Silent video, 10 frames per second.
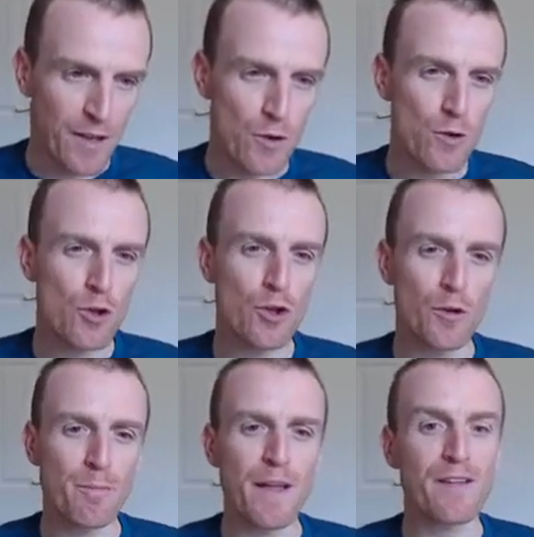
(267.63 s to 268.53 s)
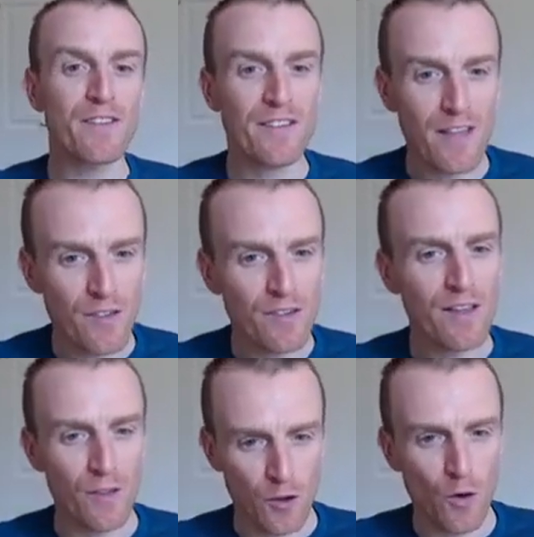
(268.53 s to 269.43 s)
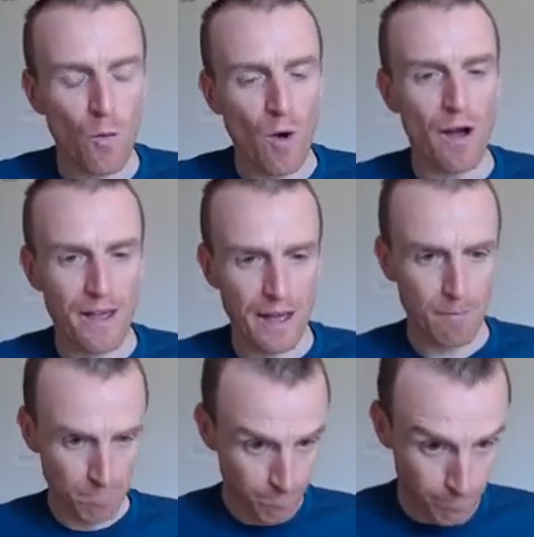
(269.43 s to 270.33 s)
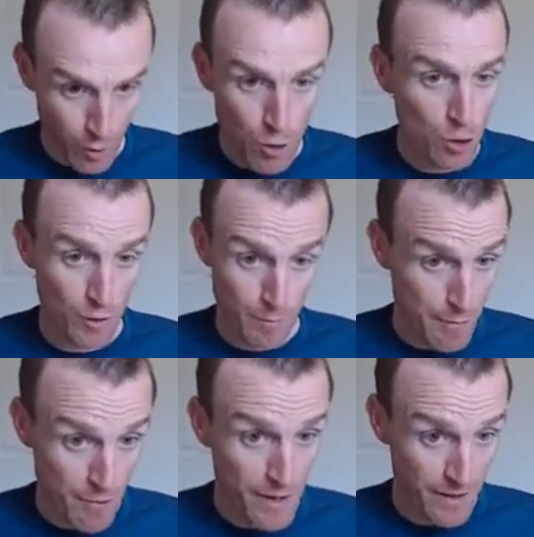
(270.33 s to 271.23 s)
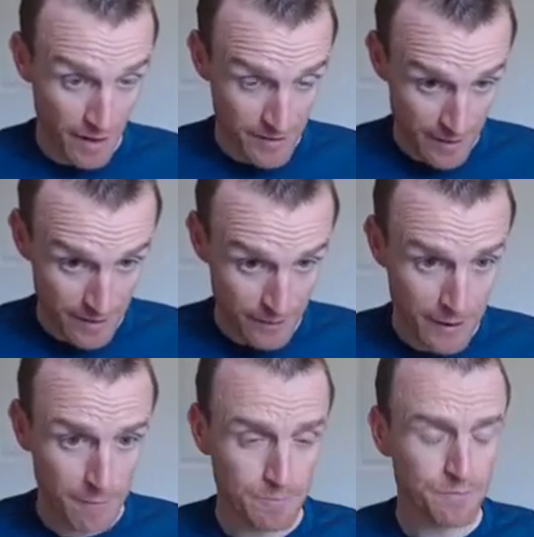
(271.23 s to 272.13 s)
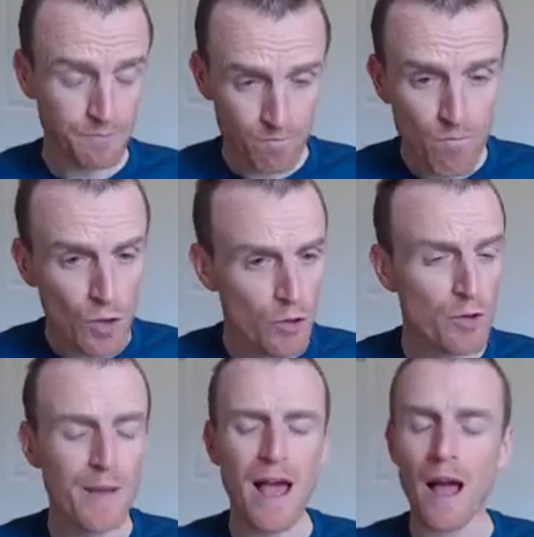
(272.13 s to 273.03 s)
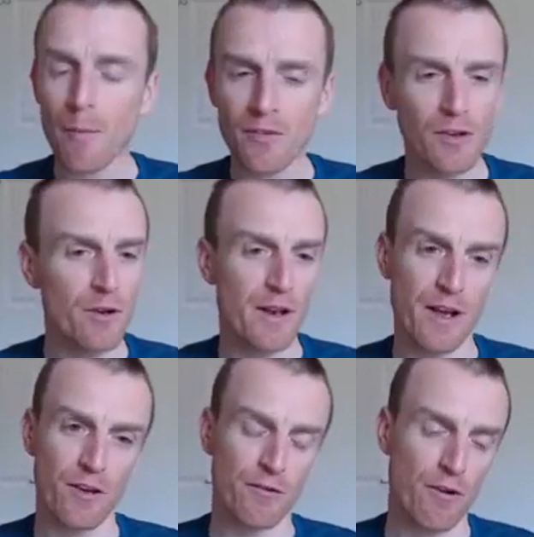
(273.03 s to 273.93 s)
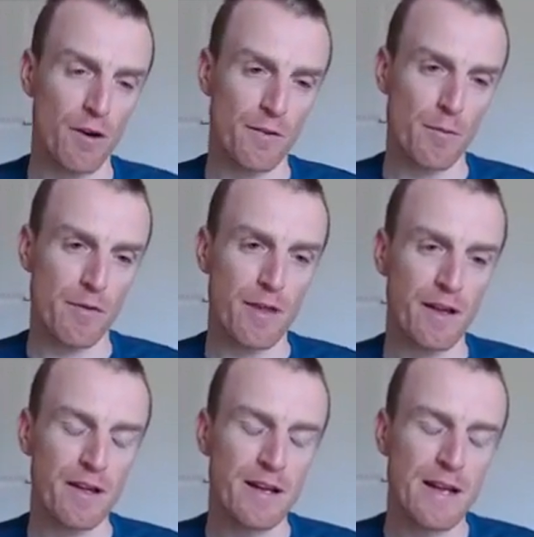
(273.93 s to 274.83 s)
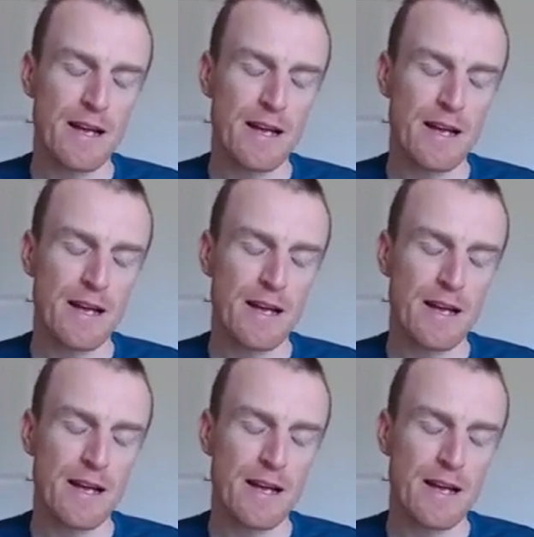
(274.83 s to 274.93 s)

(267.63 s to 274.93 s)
You should be sensing that you're working, but you shouldn't be breathing excessively. You should be absolutely in control of your breathing.